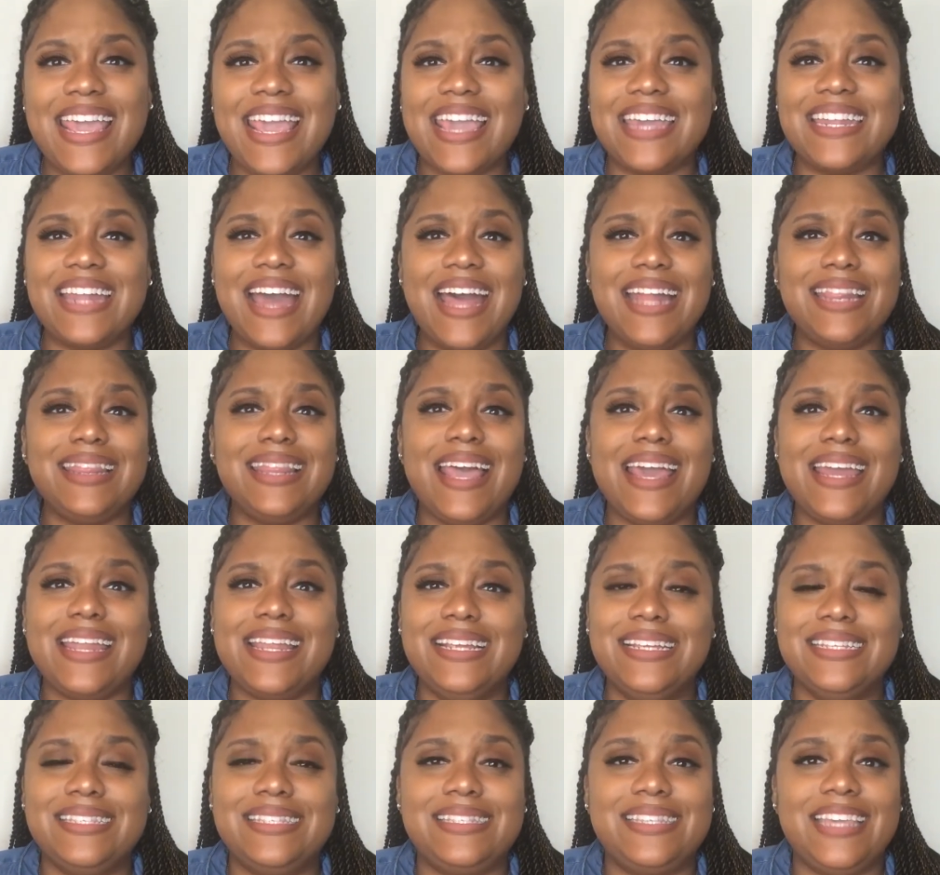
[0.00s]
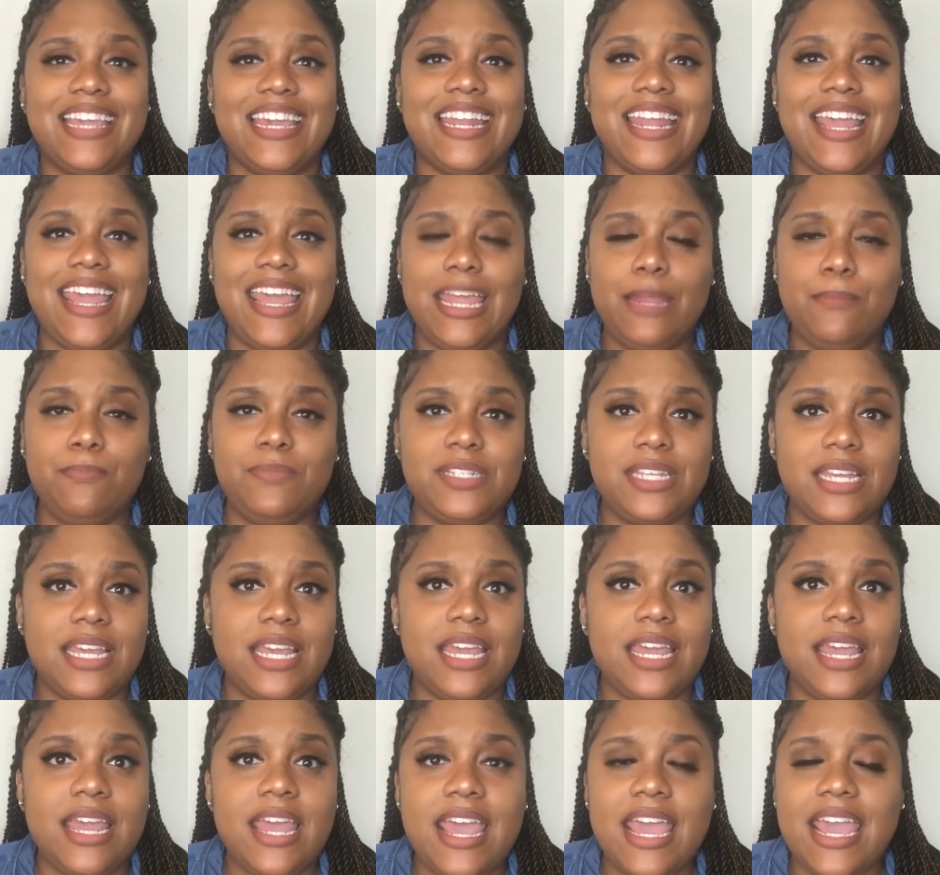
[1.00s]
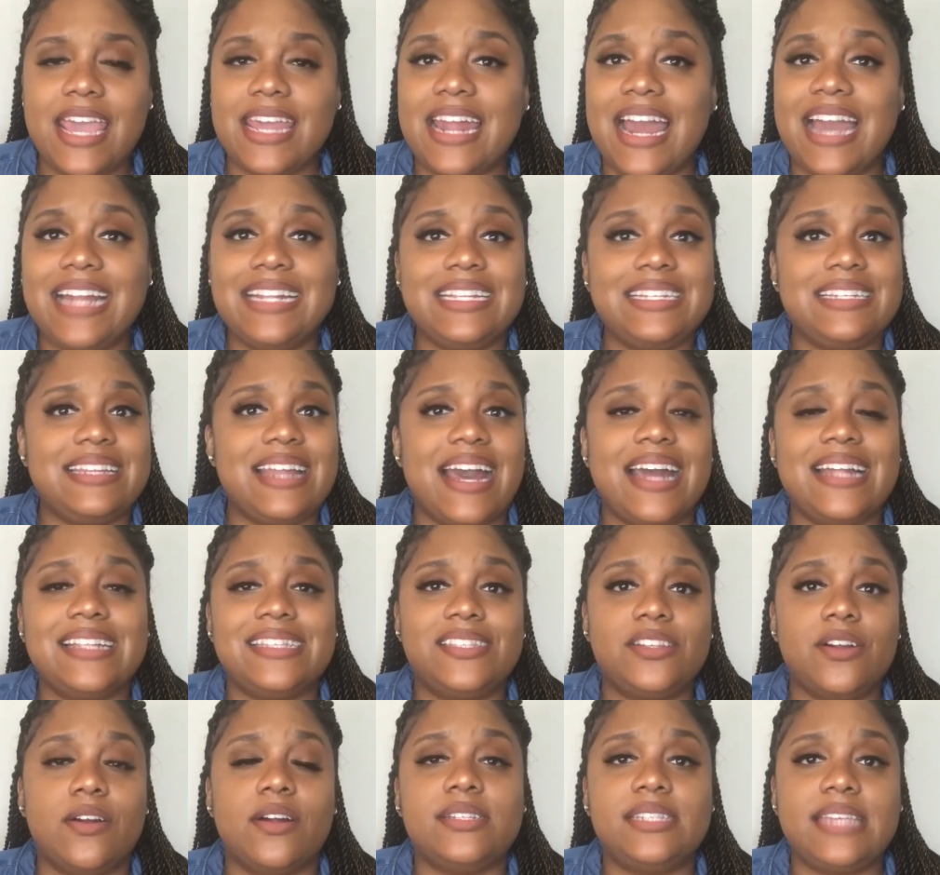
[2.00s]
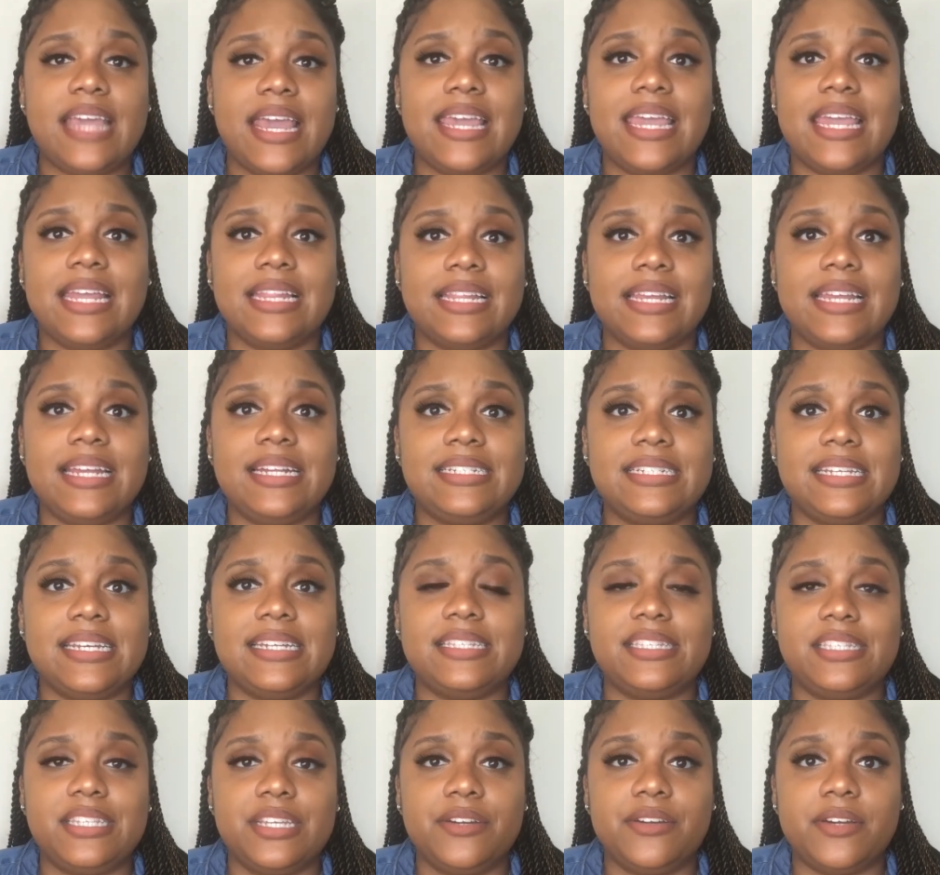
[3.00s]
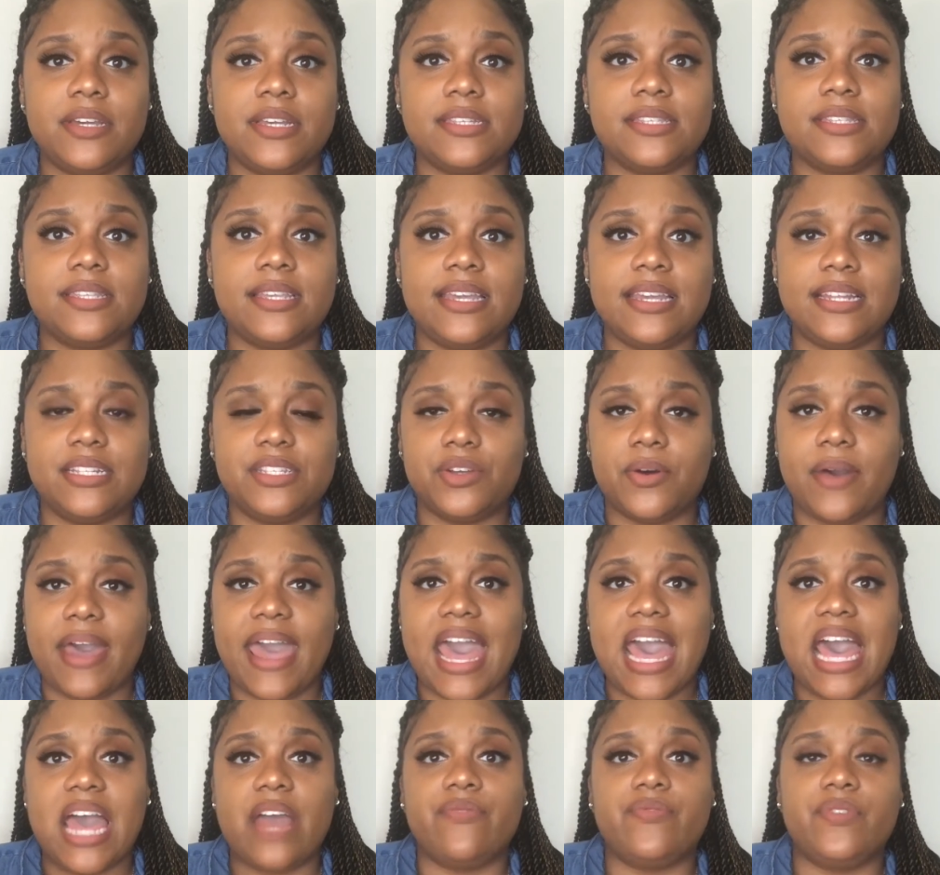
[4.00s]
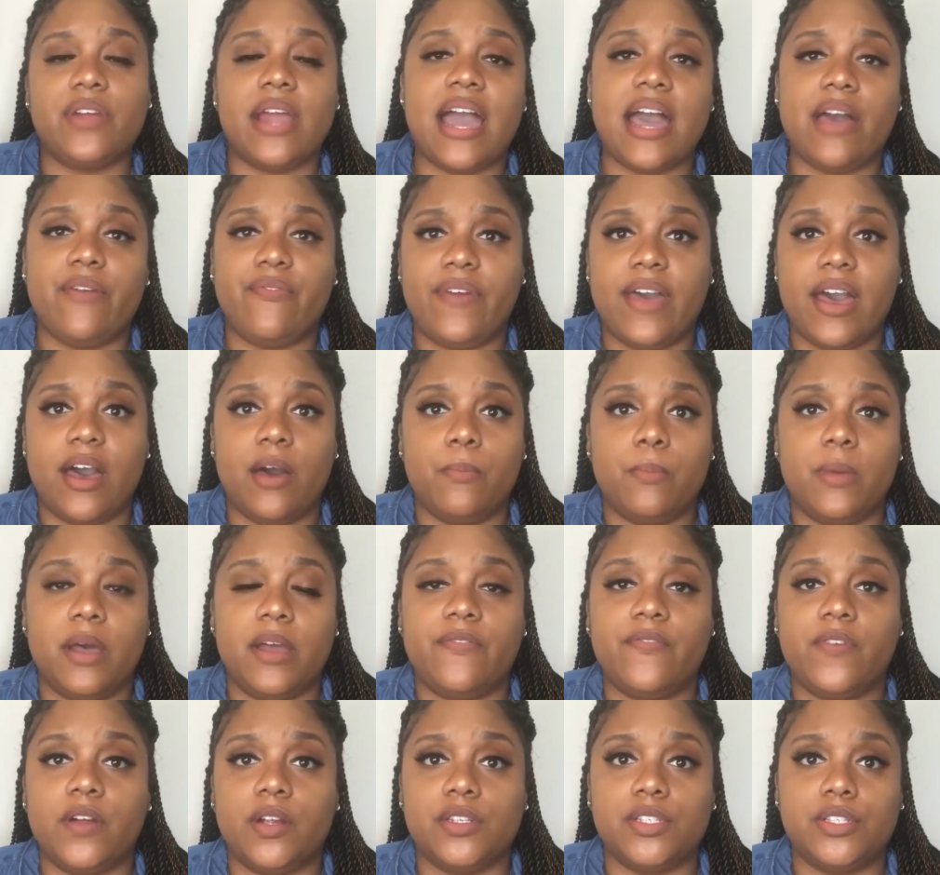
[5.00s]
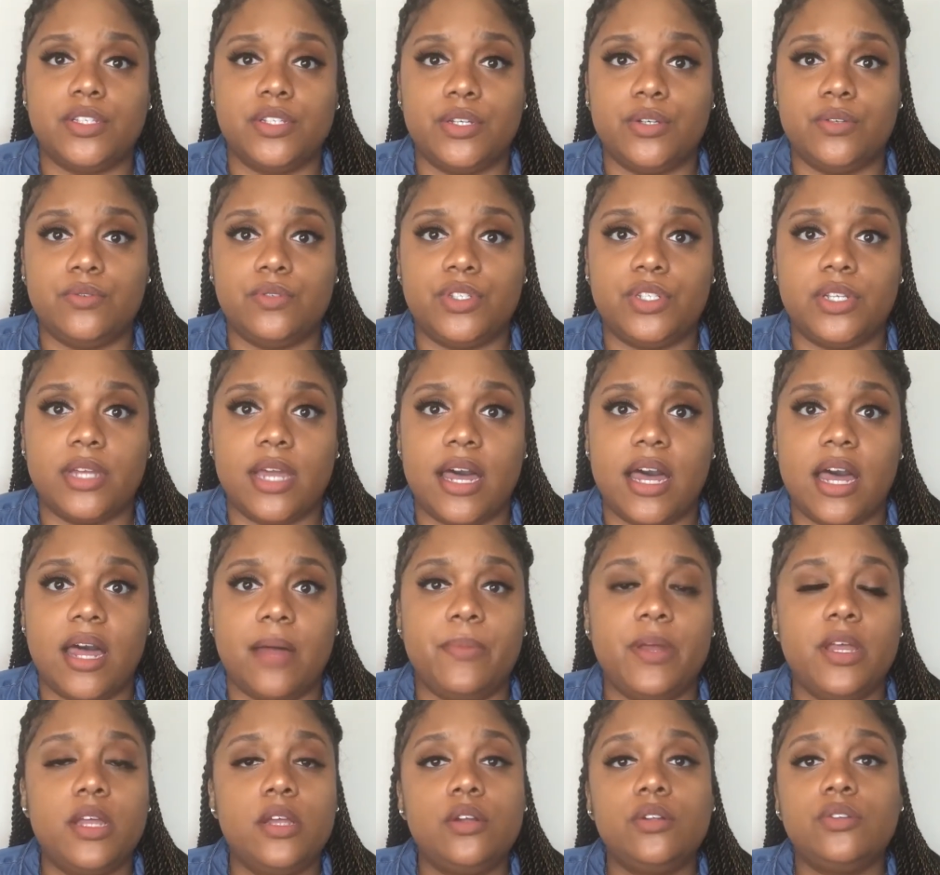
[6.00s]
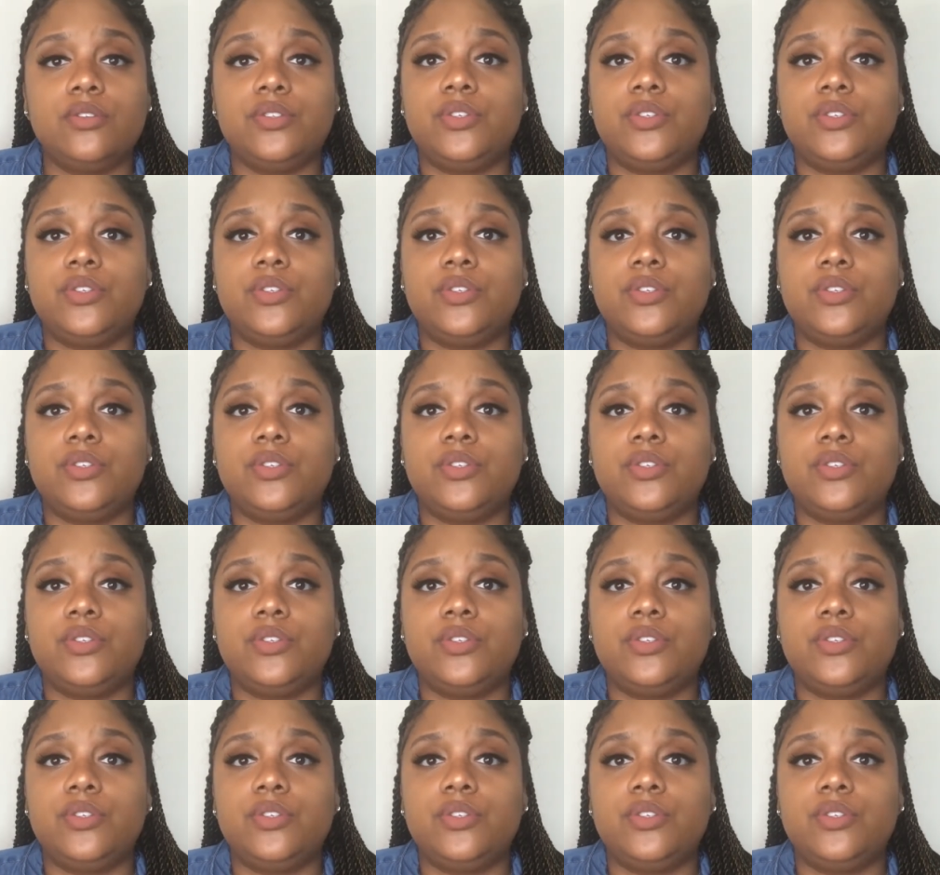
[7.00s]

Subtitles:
and I let it sit empty, and I did not start taking LinkedIn seriously until after I found my first news job.